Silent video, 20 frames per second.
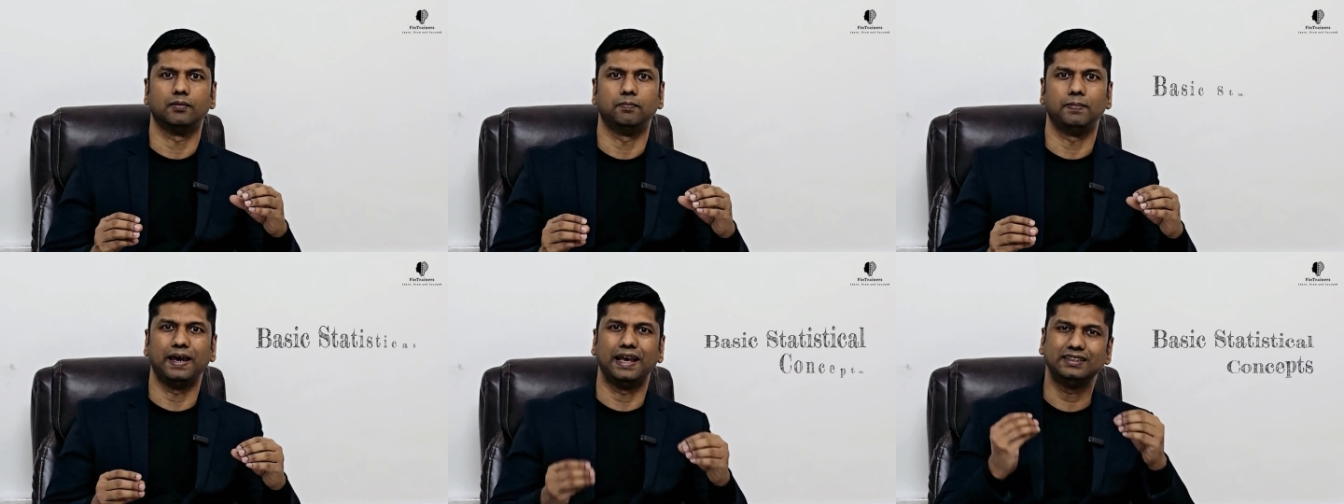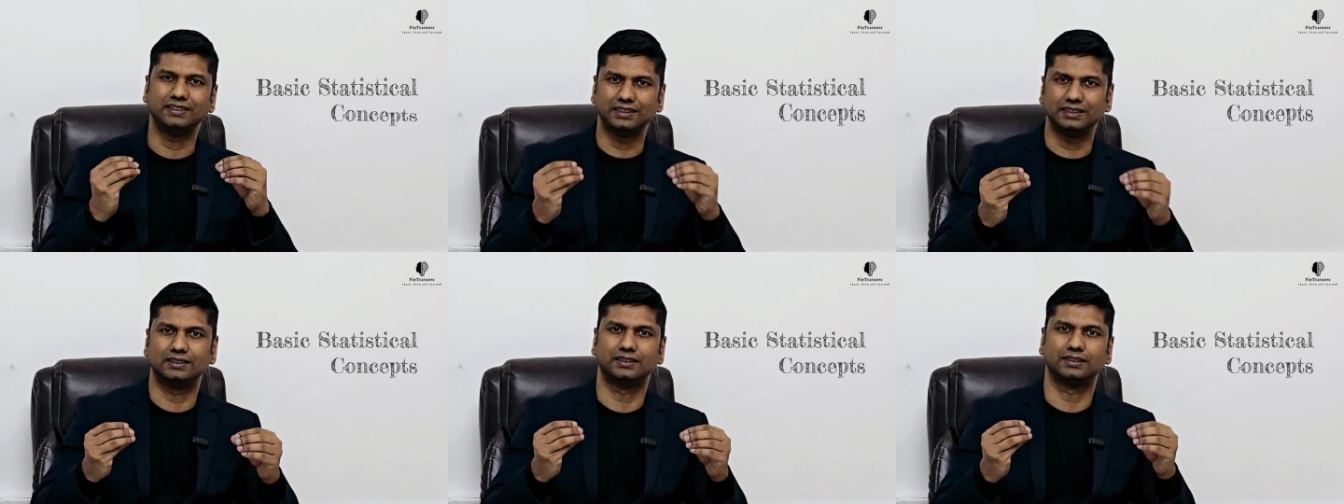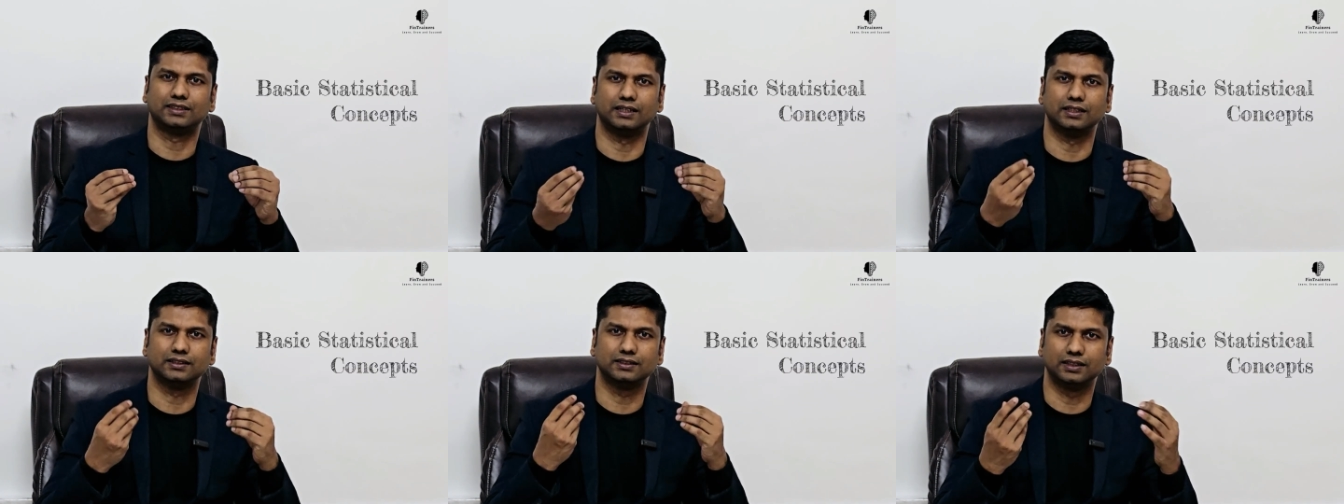basic
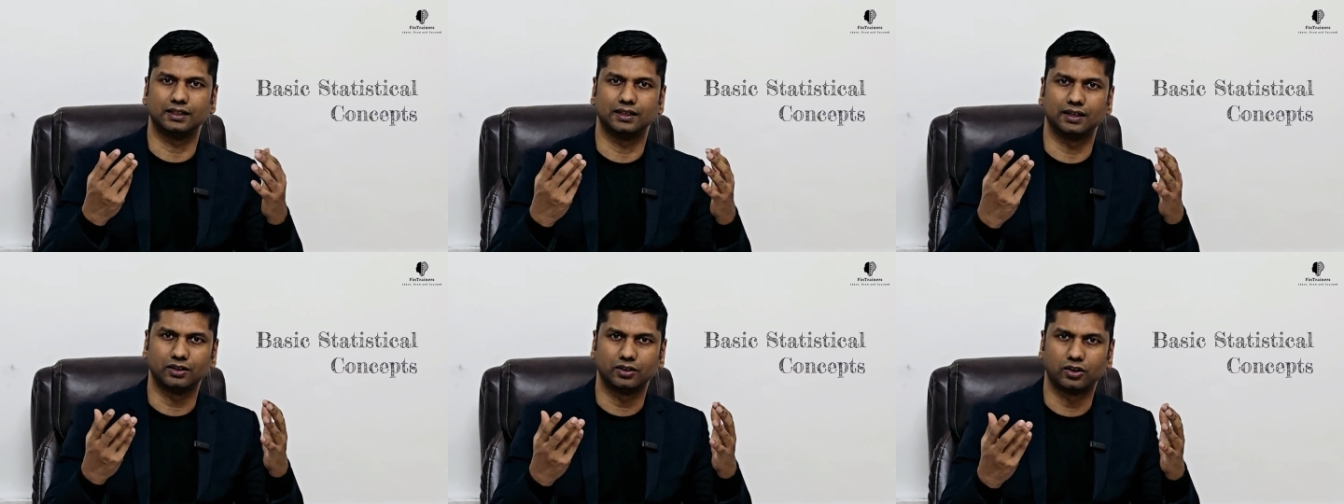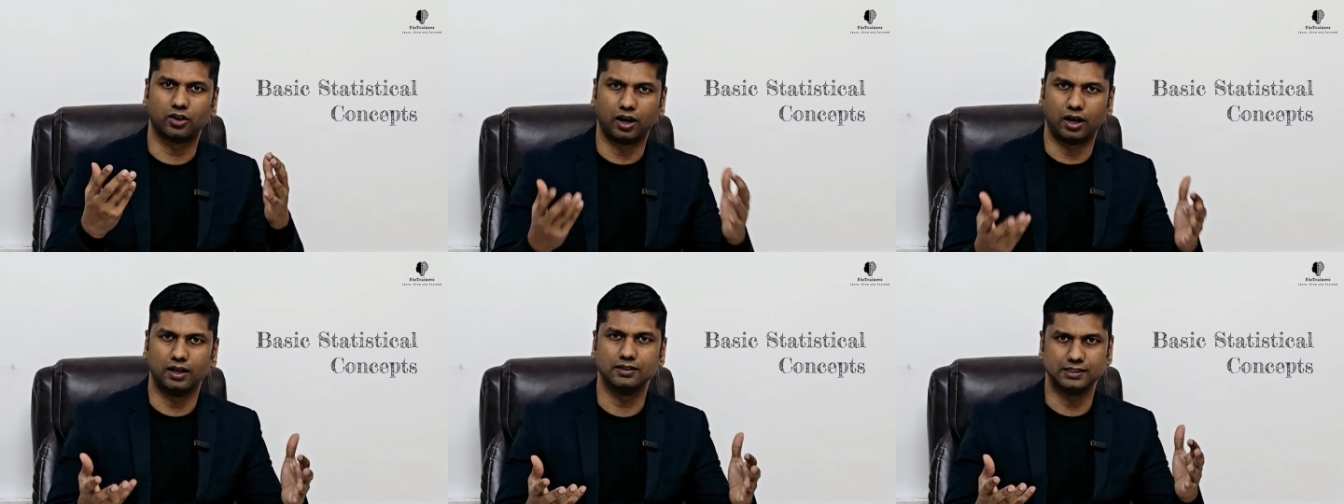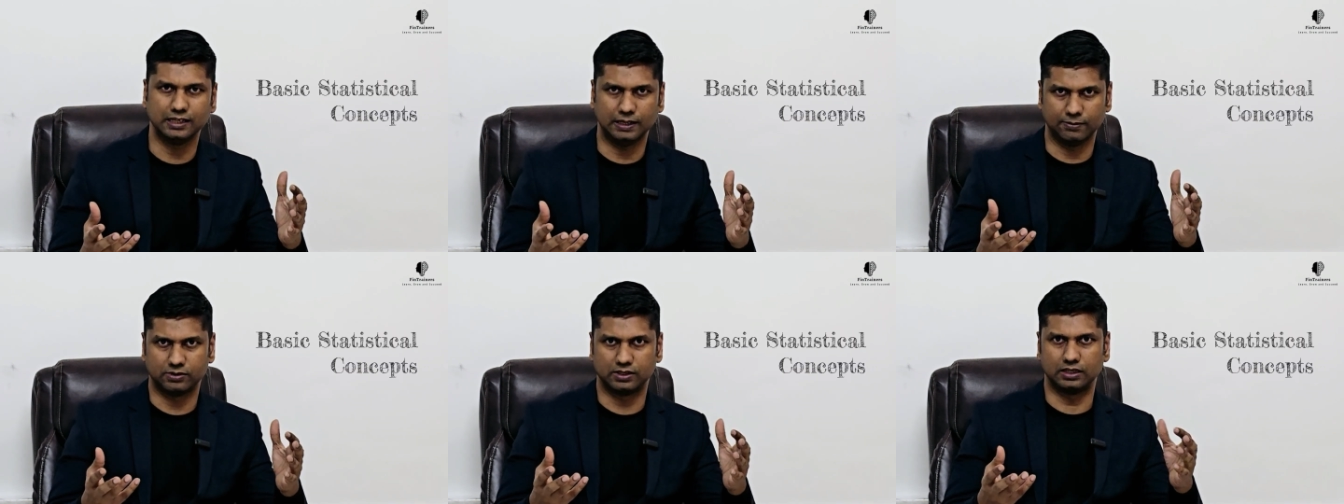statistical
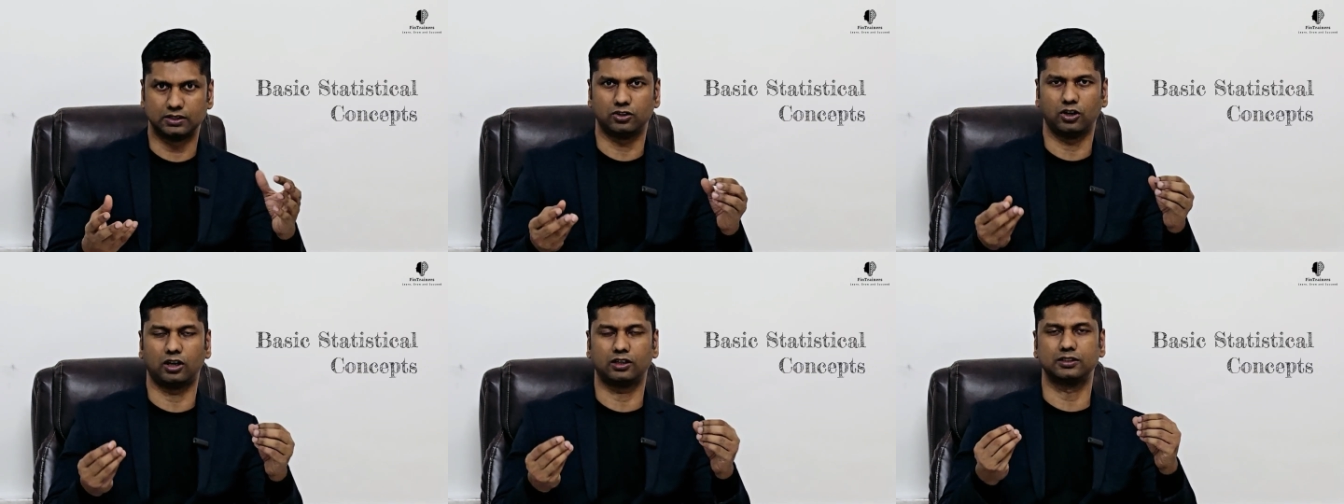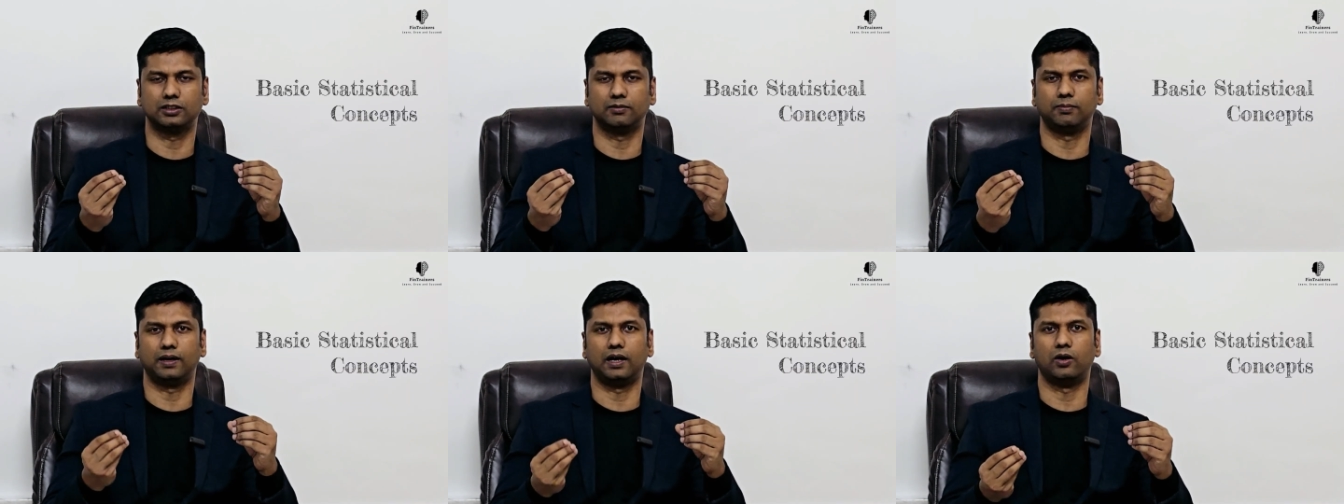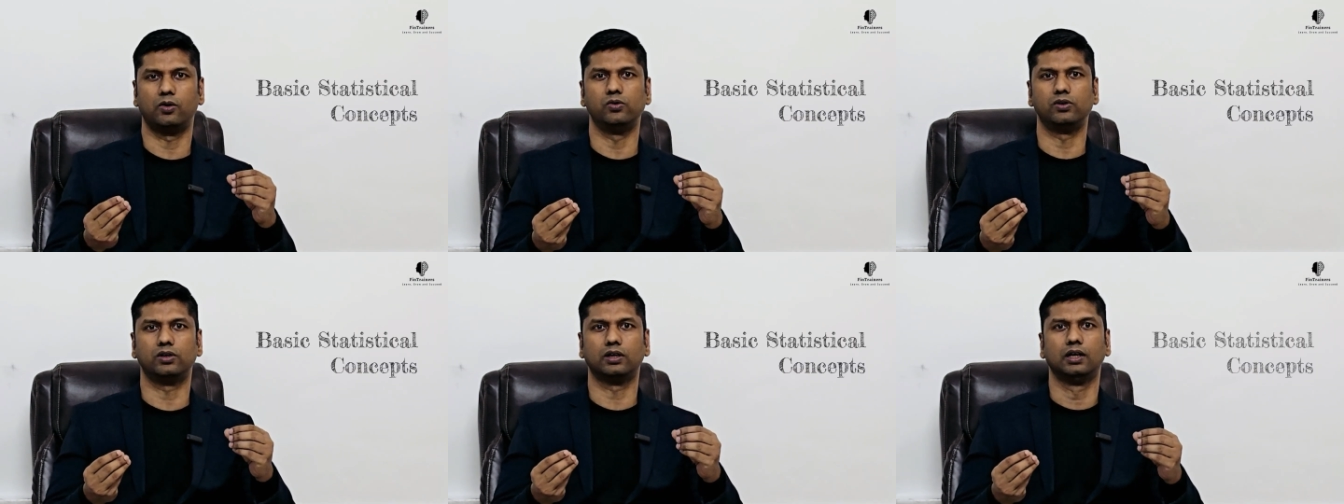concepts it talks
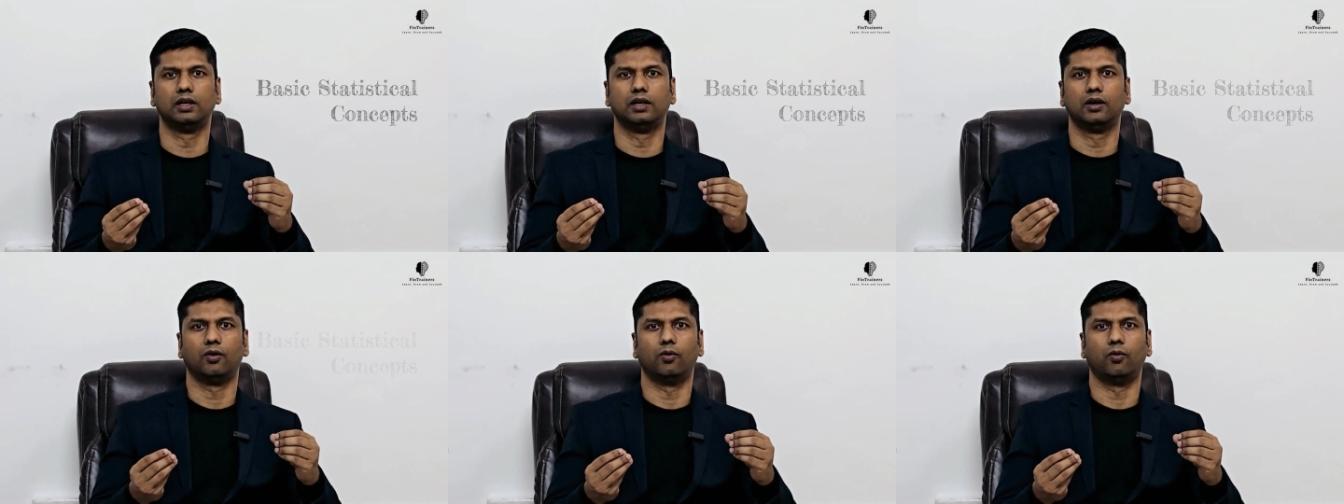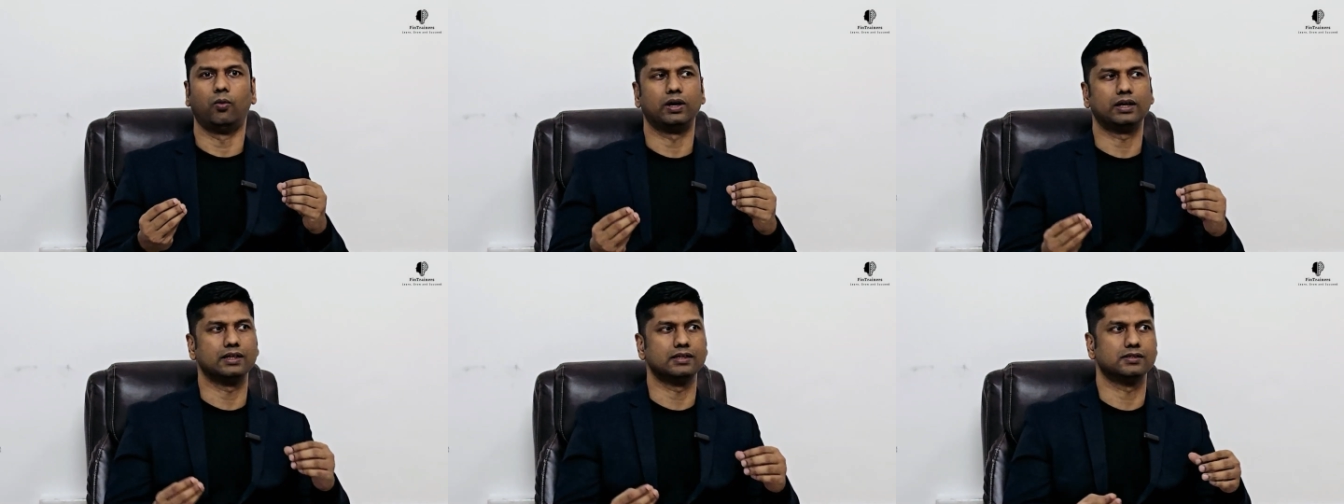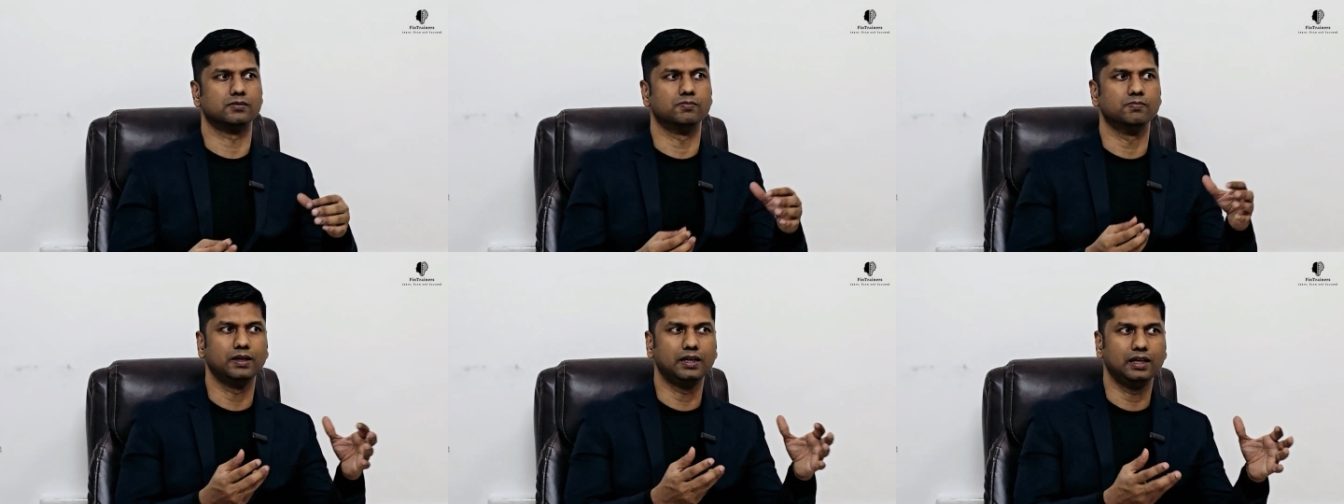about what
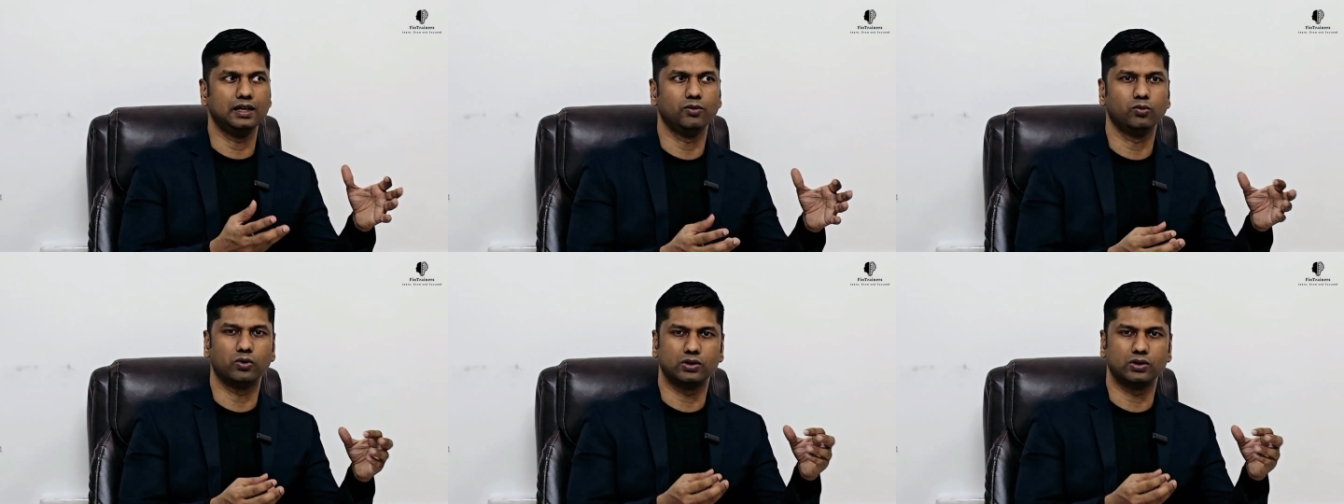is mean